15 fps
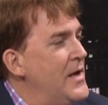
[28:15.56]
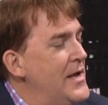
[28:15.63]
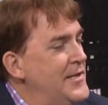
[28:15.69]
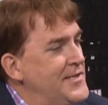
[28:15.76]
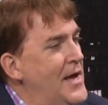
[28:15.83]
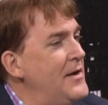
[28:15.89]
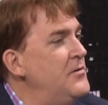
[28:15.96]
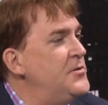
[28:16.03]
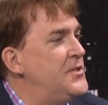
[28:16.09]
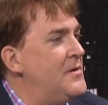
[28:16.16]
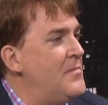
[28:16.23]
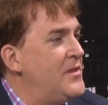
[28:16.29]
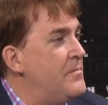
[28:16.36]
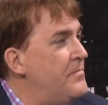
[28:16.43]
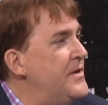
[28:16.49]
is I do
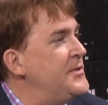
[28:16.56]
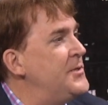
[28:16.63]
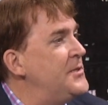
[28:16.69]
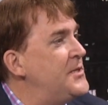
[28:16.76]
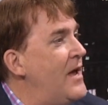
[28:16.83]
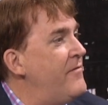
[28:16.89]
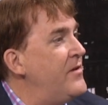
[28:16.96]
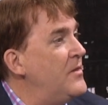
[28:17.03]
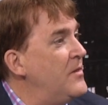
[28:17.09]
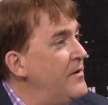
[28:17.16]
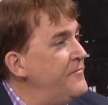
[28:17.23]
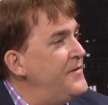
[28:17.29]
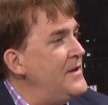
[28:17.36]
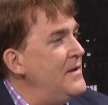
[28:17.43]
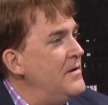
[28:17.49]
some of the business heavy
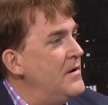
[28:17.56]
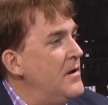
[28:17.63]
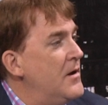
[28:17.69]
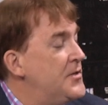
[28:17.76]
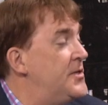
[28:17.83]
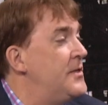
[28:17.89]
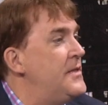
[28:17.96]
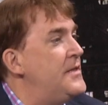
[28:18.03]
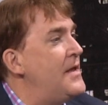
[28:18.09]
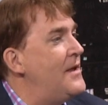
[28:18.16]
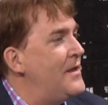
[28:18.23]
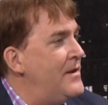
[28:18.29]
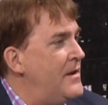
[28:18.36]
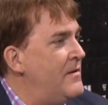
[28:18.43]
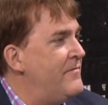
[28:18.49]
lifting so that they
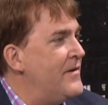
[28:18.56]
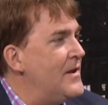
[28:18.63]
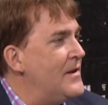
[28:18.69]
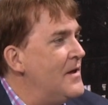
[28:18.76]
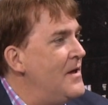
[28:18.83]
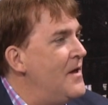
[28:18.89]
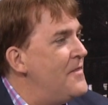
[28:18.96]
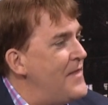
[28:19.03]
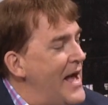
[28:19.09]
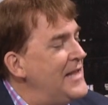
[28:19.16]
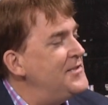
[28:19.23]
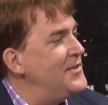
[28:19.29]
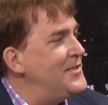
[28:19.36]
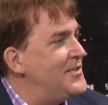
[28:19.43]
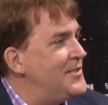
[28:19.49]
can innovate.
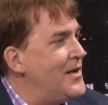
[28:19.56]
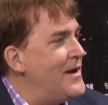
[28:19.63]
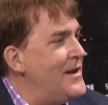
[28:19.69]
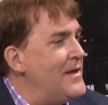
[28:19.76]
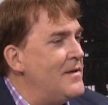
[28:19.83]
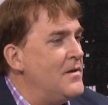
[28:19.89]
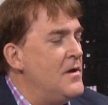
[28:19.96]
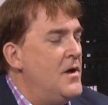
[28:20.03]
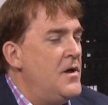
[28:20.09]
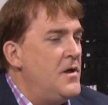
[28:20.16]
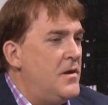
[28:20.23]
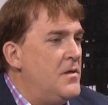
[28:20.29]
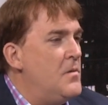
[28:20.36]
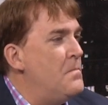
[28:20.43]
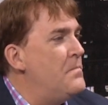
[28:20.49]
That's exciting.
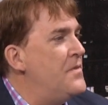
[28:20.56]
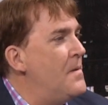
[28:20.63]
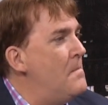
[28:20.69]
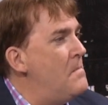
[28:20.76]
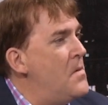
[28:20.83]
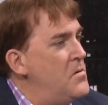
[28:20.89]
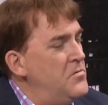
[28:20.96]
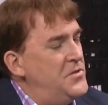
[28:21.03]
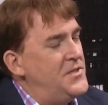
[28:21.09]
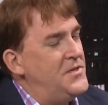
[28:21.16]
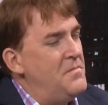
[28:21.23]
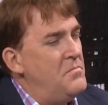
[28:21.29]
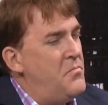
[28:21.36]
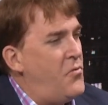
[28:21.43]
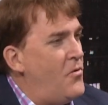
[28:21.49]
You know, the most
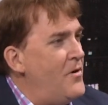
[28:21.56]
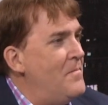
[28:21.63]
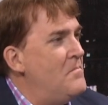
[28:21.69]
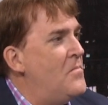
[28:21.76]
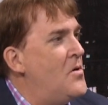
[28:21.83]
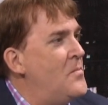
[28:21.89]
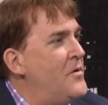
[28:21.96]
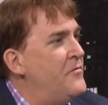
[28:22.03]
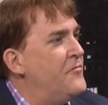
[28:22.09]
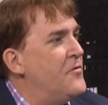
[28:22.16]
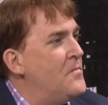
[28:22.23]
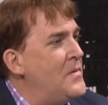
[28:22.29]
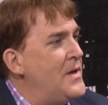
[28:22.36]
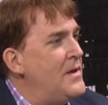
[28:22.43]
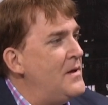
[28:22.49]
important moment for
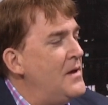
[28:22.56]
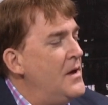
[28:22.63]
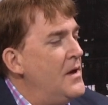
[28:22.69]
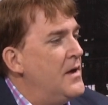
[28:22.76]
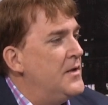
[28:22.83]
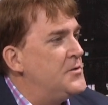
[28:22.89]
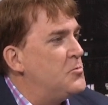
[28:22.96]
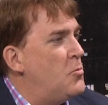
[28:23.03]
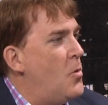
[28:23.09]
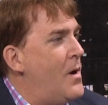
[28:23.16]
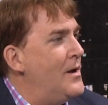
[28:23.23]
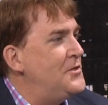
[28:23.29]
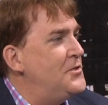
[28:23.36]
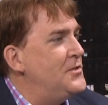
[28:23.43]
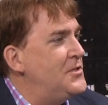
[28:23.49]
me is
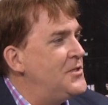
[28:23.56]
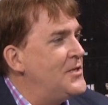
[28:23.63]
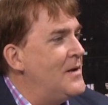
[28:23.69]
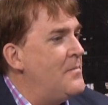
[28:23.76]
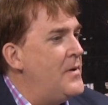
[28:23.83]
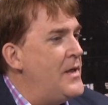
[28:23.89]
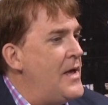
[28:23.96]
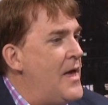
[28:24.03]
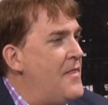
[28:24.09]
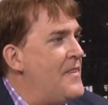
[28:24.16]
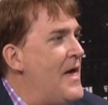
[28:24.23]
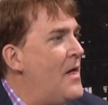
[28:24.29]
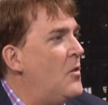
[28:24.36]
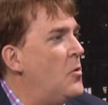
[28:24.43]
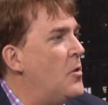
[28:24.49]
watching somebody and
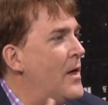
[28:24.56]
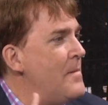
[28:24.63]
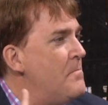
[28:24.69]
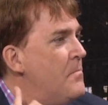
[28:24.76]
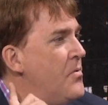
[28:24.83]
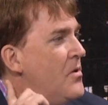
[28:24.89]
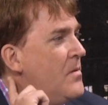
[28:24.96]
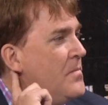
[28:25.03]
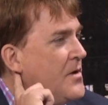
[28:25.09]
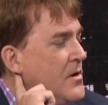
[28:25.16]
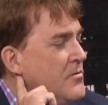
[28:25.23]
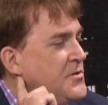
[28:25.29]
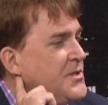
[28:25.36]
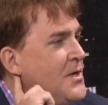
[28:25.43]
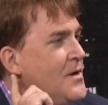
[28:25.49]
that light bulb
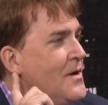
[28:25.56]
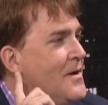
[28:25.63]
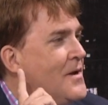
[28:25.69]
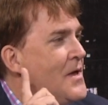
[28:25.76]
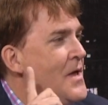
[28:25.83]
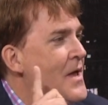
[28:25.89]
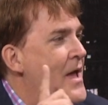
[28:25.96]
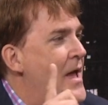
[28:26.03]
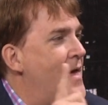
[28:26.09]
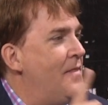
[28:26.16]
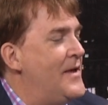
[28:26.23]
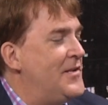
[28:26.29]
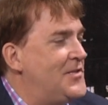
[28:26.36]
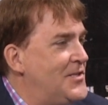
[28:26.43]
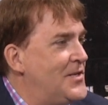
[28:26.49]
goes on and
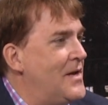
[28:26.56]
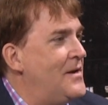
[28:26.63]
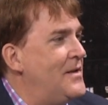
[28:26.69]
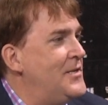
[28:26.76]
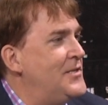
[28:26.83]
they suddenly